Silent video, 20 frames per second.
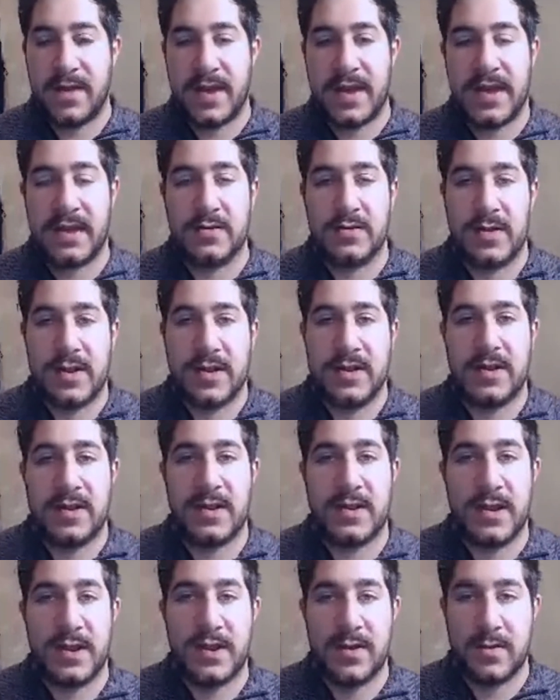obviously
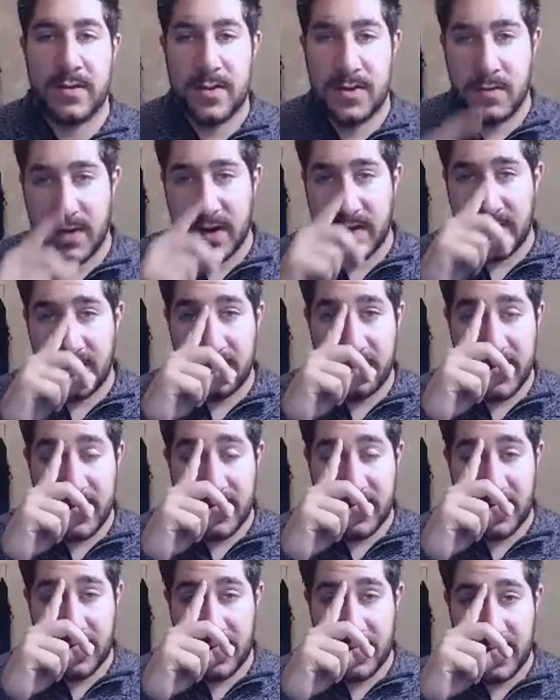gilded, to
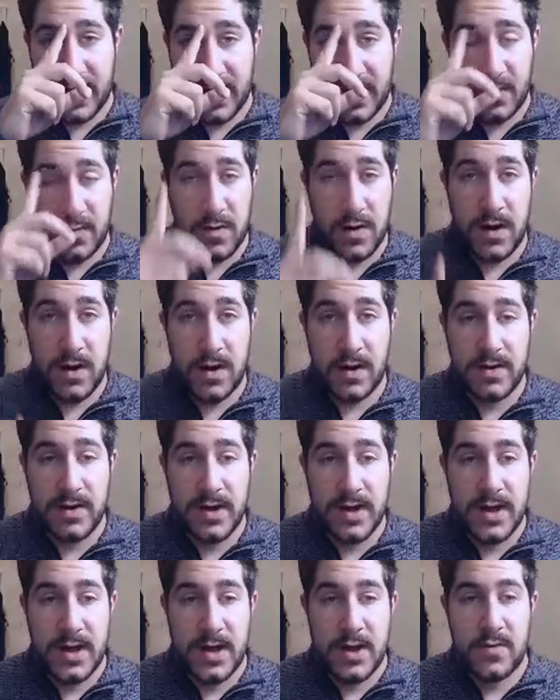whatever business that you
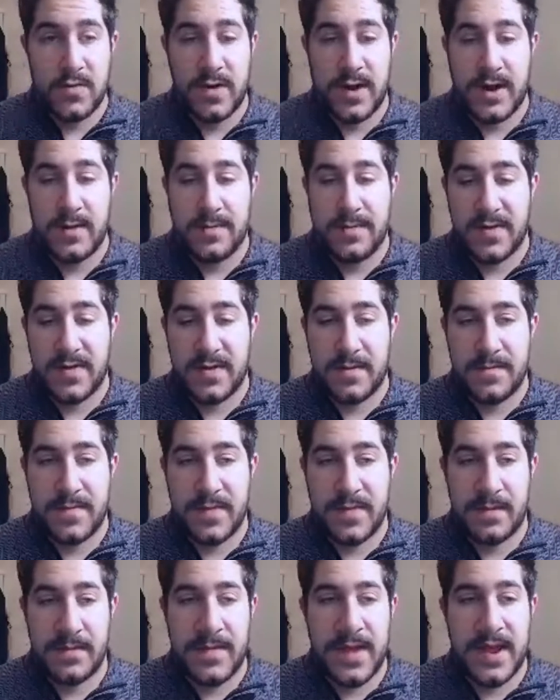are, right?
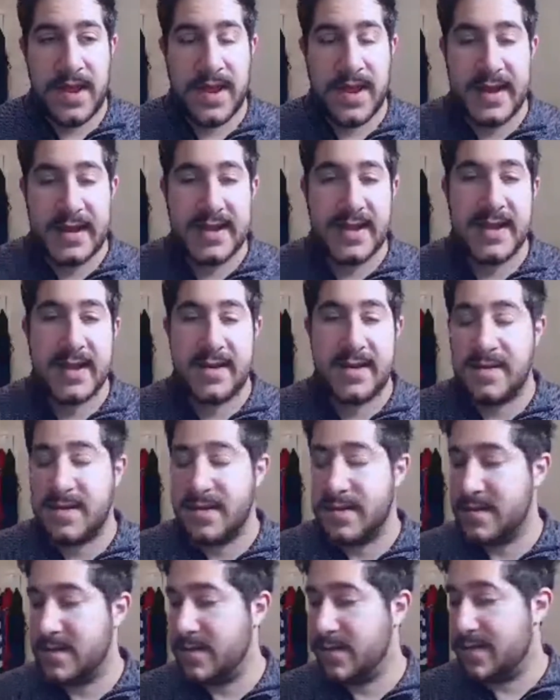But the main
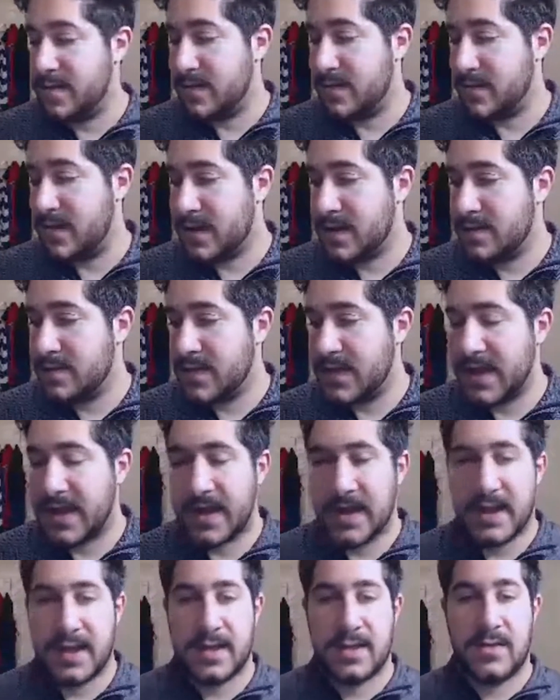idea of what I'm
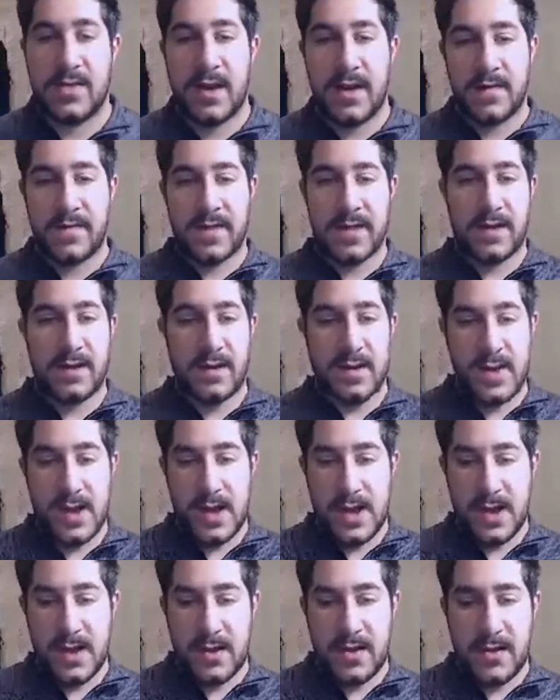thinking is you have to
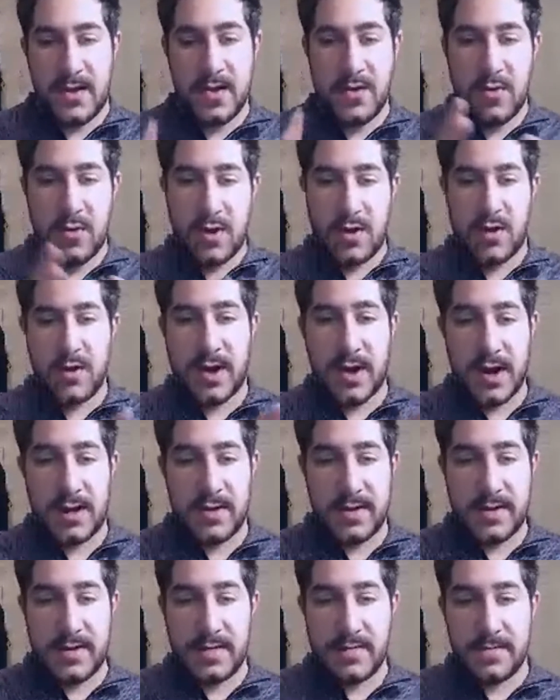know who you're
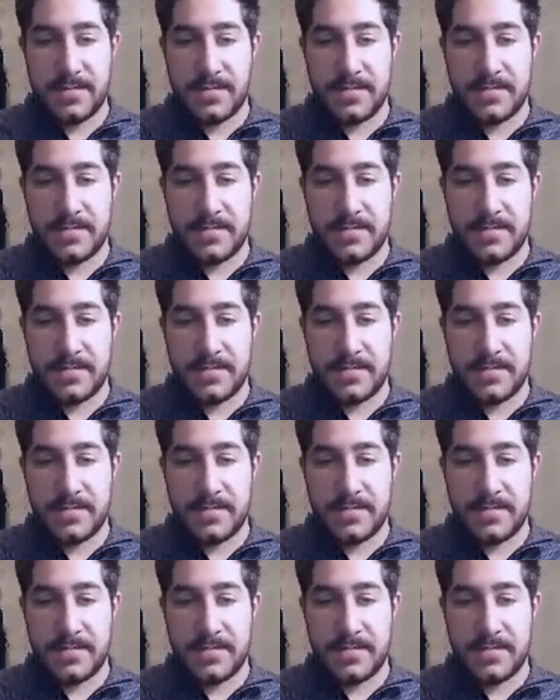hiring,